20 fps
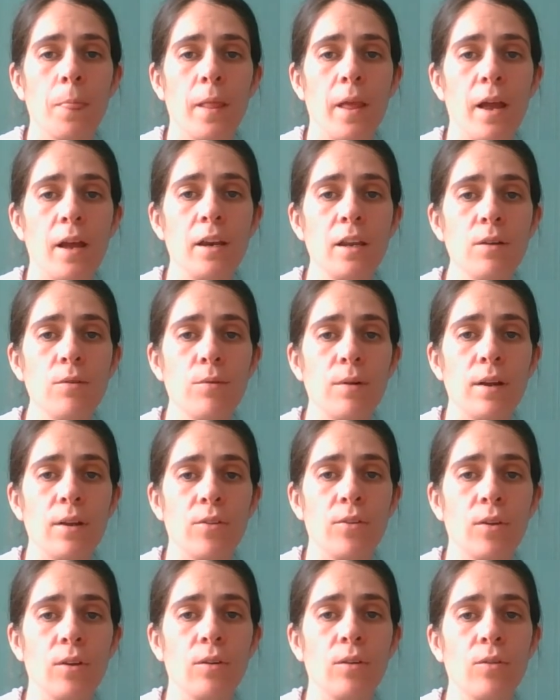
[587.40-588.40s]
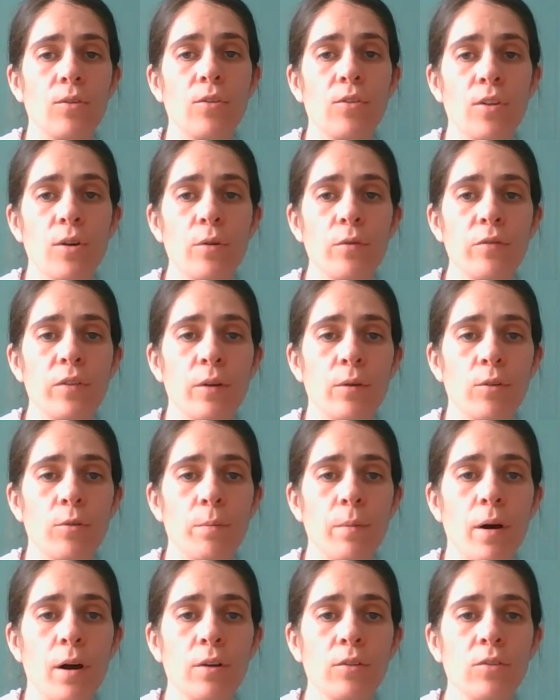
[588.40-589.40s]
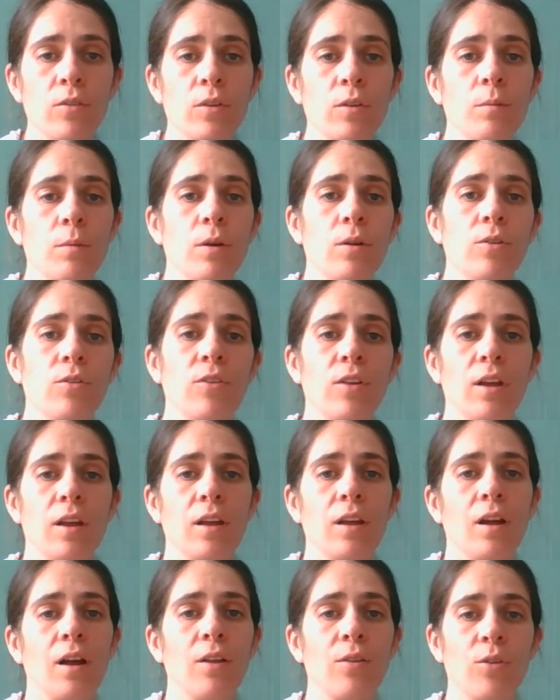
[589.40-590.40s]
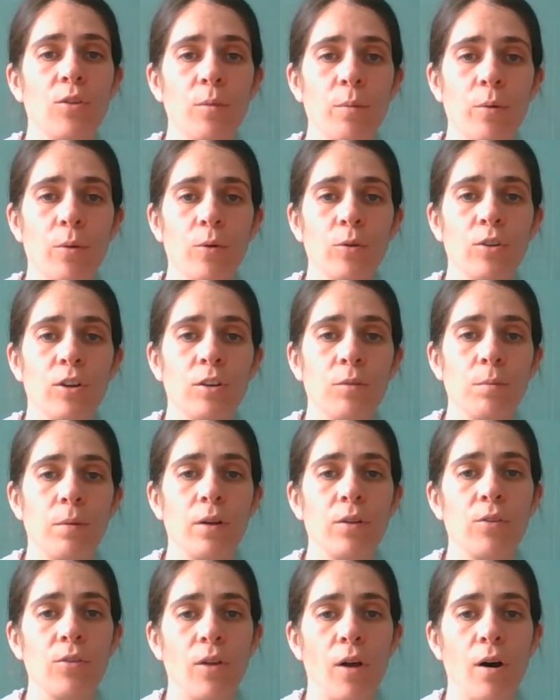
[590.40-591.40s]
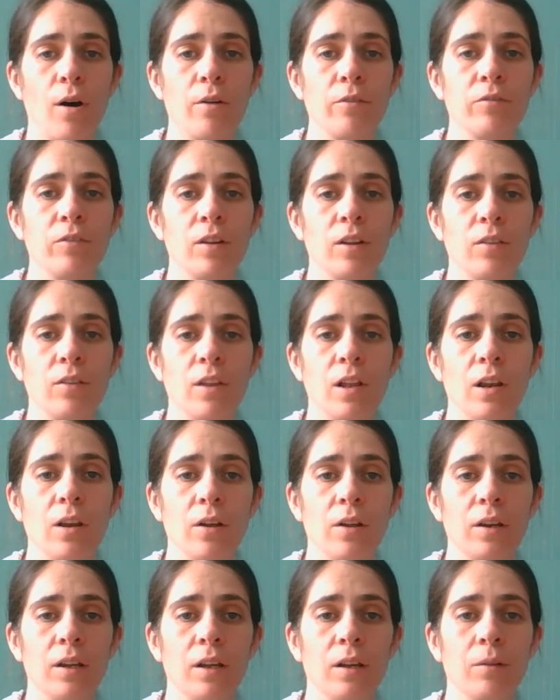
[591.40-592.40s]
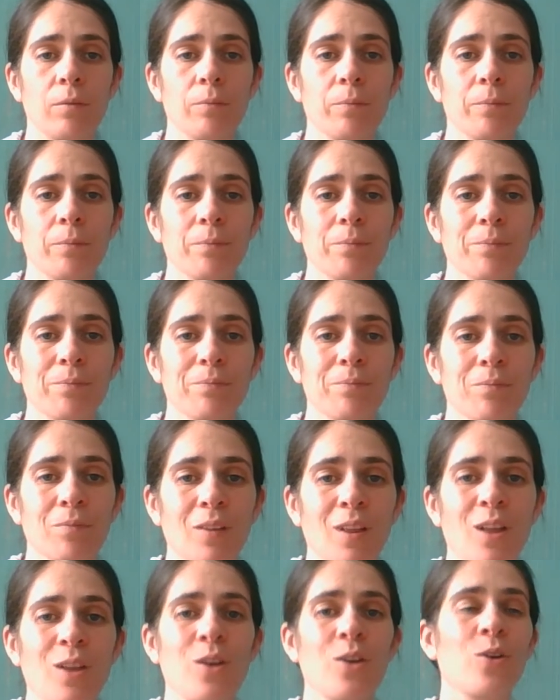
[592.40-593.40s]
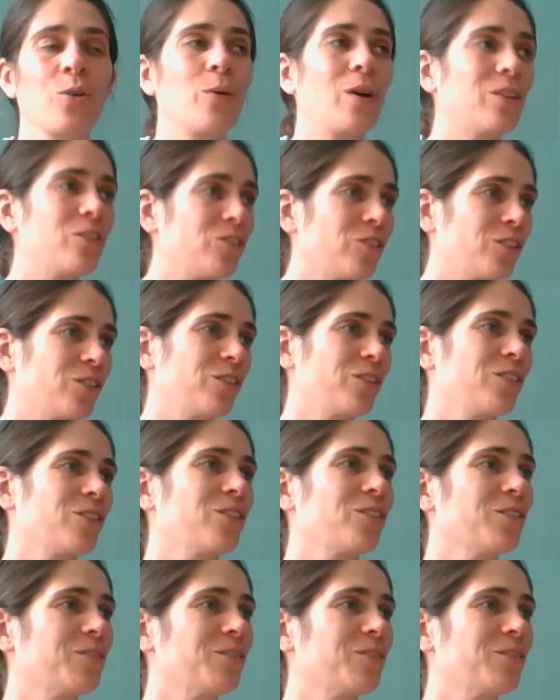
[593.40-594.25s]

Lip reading: any reason still feels part of the community and supported by staff in their learning. Questions?